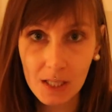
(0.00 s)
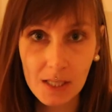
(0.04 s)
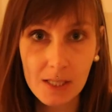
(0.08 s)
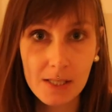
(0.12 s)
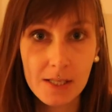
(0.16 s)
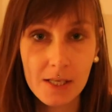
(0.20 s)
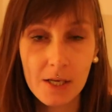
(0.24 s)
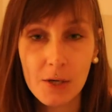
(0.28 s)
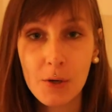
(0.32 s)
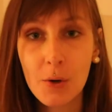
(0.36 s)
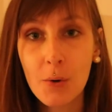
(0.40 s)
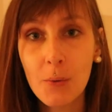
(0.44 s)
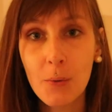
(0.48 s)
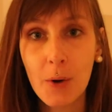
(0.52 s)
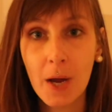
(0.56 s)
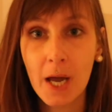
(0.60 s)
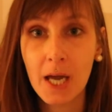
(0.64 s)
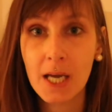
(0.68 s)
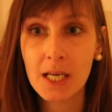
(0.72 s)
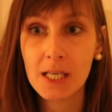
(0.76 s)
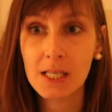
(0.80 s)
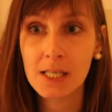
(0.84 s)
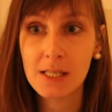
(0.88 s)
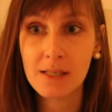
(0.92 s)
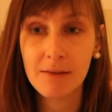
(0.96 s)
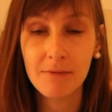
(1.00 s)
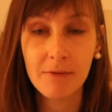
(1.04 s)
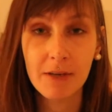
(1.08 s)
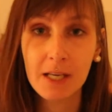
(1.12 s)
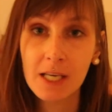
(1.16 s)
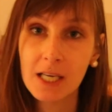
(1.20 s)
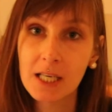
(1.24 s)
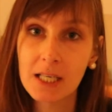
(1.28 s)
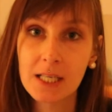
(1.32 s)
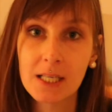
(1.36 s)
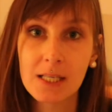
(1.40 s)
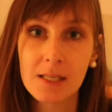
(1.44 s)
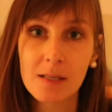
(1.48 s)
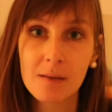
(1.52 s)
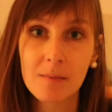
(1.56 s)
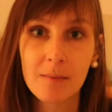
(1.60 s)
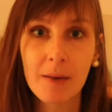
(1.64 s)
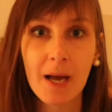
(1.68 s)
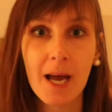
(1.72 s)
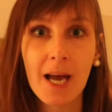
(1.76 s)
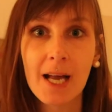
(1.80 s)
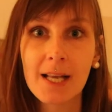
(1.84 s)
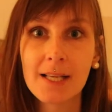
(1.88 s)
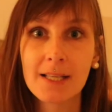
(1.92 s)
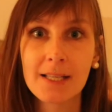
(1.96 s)
zero waste, veganism
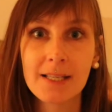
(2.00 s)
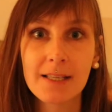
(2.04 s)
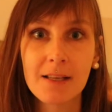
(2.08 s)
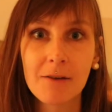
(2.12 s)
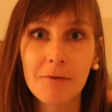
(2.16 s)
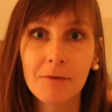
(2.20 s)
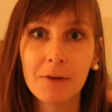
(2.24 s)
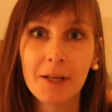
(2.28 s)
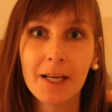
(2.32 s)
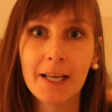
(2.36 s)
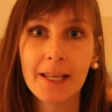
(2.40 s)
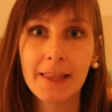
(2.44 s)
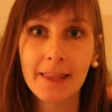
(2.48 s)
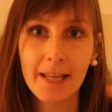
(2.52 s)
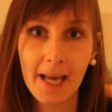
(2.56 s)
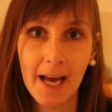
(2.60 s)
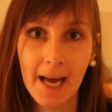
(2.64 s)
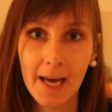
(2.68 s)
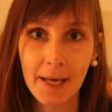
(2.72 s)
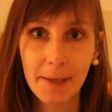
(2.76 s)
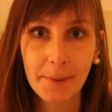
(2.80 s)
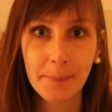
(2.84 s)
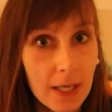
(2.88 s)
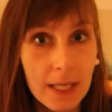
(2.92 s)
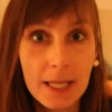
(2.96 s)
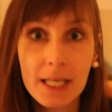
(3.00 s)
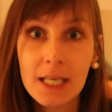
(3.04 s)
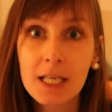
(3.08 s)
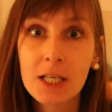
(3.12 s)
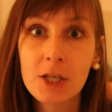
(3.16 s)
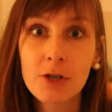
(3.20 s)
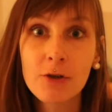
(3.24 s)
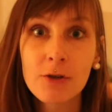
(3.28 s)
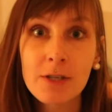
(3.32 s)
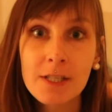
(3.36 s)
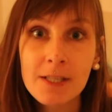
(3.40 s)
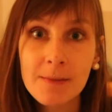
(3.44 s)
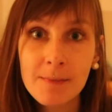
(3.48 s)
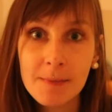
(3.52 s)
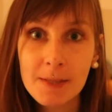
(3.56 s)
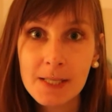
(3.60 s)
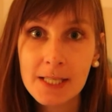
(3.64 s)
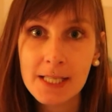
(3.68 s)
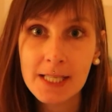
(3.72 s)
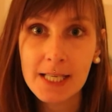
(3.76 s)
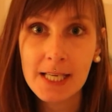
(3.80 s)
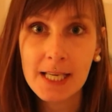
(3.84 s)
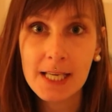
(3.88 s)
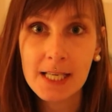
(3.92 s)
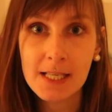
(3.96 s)
and stuff like that. The Christmas
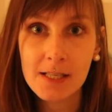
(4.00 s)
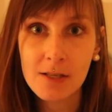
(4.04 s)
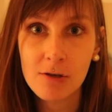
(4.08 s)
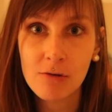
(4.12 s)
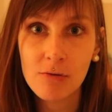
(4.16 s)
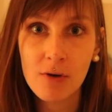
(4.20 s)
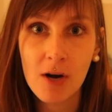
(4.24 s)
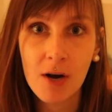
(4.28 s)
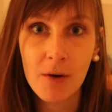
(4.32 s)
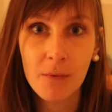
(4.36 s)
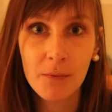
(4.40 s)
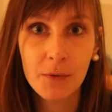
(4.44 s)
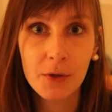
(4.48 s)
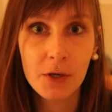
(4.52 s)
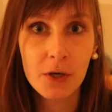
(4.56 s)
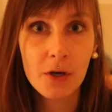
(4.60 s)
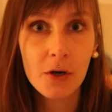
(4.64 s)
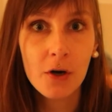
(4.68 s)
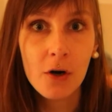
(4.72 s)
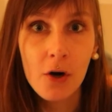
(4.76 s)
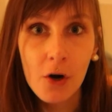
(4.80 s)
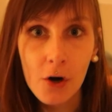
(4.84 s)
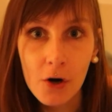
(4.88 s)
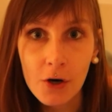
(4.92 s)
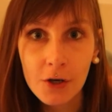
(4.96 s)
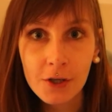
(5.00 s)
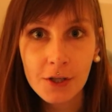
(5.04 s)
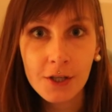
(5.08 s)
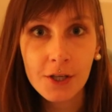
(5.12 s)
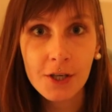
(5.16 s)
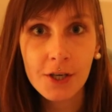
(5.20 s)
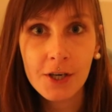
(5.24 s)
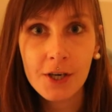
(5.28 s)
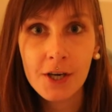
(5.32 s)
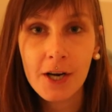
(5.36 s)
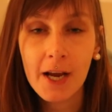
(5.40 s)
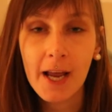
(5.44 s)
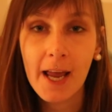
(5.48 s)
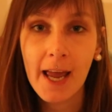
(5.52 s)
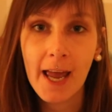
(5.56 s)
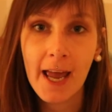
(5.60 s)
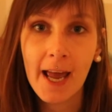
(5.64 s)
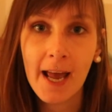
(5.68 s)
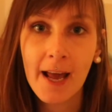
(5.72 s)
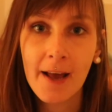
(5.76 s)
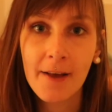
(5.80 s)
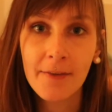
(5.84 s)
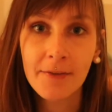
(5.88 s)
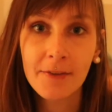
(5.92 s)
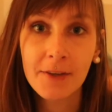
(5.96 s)
is around the corner
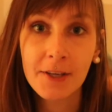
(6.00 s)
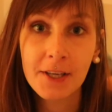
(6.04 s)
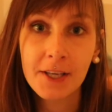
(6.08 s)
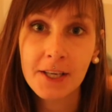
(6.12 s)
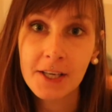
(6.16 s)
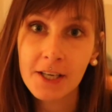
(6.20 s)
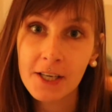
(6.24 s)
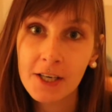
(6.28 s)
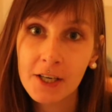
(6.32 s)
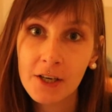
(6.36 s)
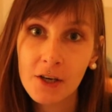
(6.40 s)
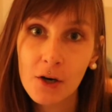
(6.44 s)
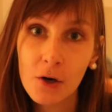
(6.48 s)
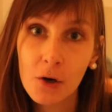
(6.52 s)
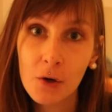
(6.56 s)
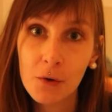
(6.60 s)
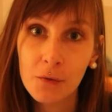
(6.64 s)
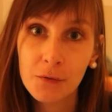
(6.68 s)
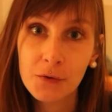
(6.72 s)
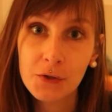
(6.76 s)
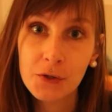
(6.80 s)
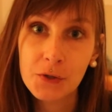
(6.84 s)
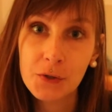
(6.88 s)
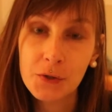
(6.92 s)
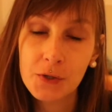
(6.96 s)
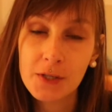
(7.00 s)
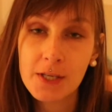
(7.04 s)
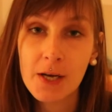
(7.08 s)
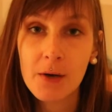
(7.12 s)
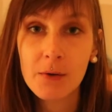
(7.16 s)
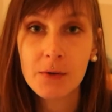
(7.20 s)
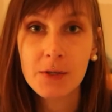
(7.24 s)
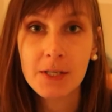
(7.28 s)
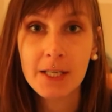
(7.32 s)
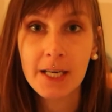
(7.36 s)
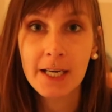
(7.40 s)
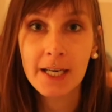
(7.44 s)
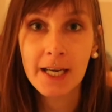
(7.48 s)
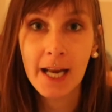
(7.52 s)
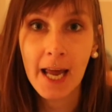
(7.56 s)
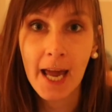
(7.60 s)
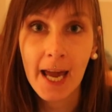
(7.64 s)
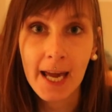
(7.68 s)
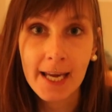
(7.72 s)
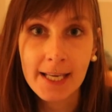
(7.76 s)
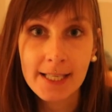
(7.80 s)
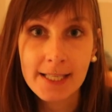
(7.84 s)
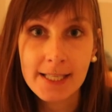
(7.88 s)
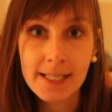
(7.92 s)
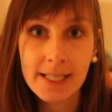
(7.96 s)
and the year of
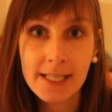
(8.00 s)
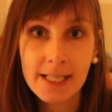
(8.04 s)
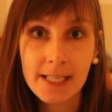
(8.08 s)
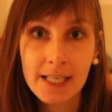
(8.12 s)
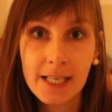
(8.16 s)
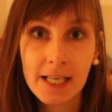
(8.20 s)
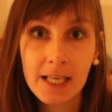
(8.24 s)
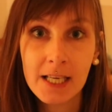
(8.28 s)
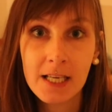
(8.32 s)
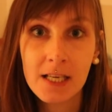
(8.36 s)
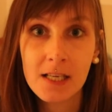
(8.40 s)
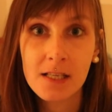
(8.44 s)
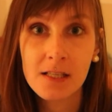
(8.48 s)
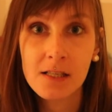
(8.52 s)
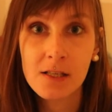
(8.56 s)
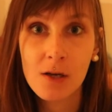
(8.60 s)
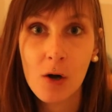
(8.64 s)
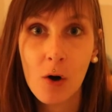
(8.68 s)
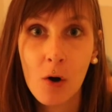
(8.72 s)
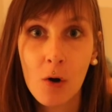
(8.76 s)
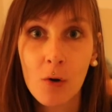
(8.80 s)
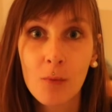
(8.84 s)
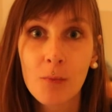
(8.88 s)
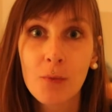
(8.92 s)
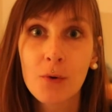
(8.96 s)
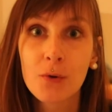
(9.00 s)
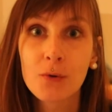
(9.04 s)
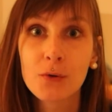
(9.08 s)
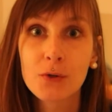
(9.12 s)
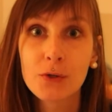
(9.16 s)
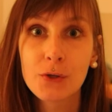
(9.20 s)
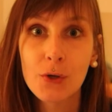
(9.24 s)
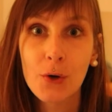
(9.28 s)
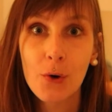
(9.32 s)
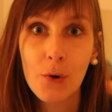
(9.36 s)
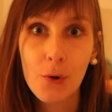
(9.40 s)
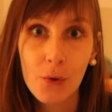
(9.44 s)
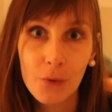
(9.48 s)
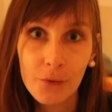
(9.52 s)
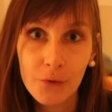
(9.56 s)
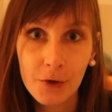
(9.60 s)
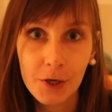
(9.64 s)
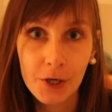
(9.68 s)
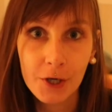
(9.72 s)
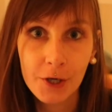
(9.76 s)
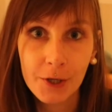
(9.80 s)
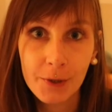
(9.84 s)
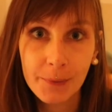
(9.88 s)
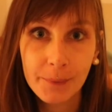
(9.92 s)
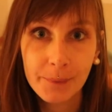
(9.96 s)
2018 is almost
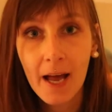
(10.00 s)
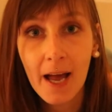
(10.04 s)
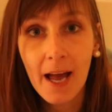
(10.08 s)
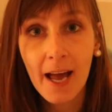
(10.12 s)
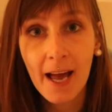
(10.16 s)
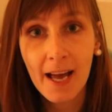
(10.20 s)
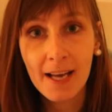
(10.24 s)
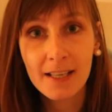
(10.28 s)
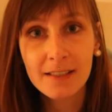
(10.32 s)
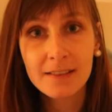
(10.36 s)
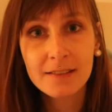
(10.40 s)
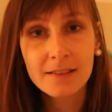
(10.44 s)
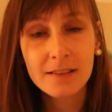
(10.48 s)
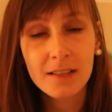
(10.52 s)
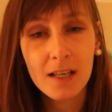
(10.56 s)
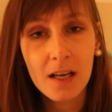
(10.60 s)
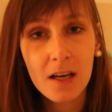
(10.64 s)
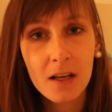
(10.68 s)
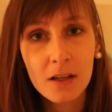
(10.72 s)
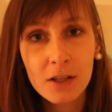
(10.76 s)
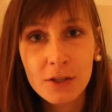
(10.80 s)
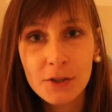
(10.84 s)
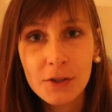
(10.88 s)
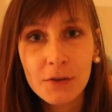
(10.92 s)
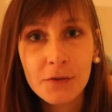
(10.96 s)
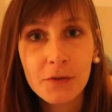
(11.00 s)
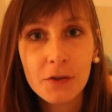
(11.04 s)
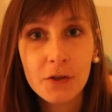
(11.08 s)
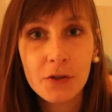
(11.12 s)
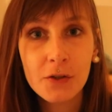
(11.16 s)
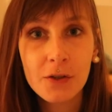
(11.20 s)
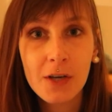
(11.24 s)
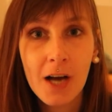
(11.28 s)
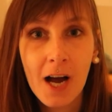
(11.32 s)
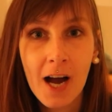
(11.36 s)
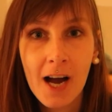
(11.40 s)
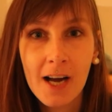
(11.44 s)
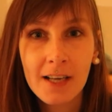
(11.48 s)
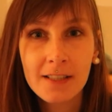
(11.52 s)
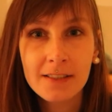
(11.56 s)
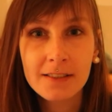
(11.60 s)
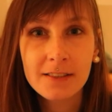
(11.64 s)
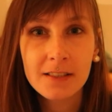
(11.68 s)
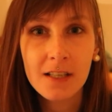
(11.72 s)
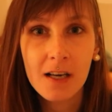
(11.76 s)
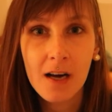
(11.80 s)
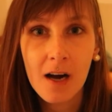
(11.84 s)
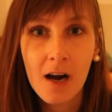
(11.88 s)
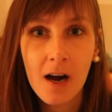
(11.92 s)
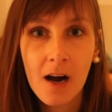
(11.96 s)
over, and a lot of you
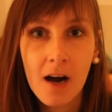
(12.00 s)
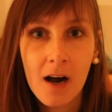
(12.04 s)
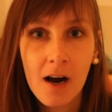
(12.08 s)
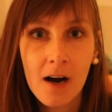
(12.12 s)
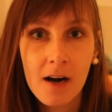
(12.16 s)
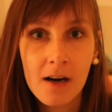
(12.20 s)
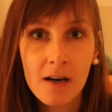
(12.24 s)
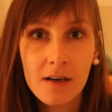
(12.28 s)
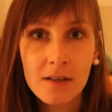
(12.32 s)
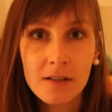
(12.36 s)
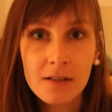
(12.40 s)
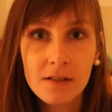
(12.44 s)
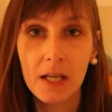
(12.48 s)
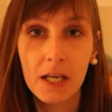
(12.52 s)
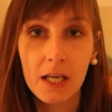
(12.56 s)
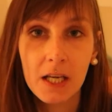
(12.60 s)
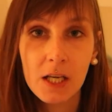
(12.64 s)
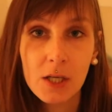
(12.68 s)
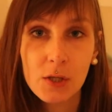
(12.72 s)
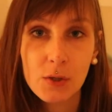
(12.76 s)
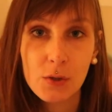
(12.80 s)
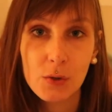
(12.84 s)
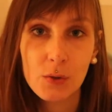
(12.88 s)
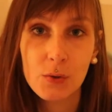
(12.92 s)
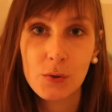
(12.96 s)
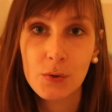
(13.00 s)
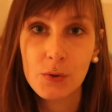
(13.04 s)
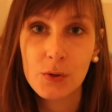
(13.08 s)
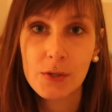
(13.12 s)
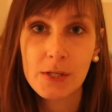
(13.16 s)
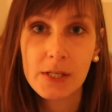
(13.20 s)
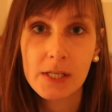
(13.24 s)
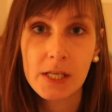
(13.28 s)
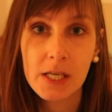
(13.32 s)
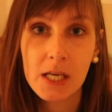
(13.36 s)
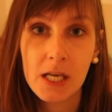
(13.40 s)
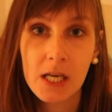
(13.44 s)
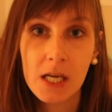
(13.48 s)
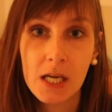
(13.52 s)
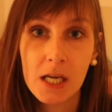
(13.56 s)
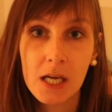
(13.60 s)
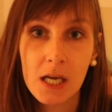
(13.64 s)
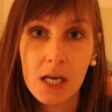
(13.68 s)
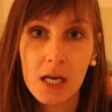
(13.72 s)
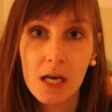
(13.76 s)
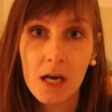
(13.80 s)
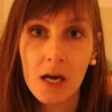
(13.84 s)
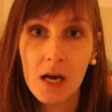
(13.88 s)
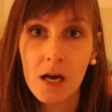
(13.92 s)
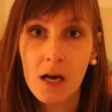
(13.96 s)
guys are
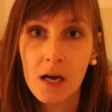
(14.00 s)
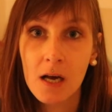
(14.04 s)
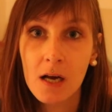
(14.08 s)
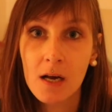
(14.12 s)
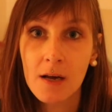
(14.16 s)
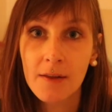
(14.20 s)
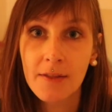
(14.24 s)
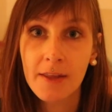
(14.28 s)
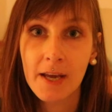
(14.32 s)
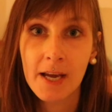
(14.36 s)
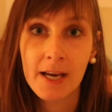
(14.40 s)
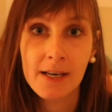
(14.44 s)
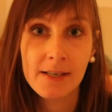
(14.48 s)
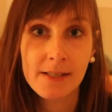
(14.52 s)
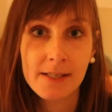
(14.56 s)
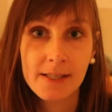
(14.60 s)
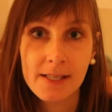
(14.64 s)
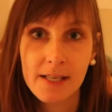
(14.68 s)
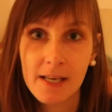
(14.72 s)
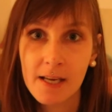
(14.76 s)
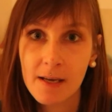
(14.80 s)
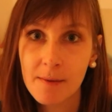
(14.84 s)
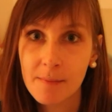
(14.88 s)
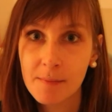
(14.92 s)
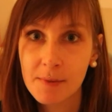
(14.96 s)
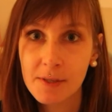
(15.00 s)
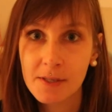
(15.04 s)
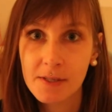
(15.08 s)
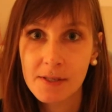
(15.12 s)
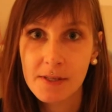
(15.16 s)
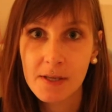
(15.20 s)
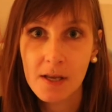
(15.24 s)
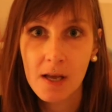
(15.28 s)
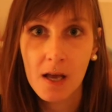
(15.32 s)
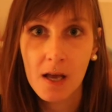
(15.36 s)
introducing their tips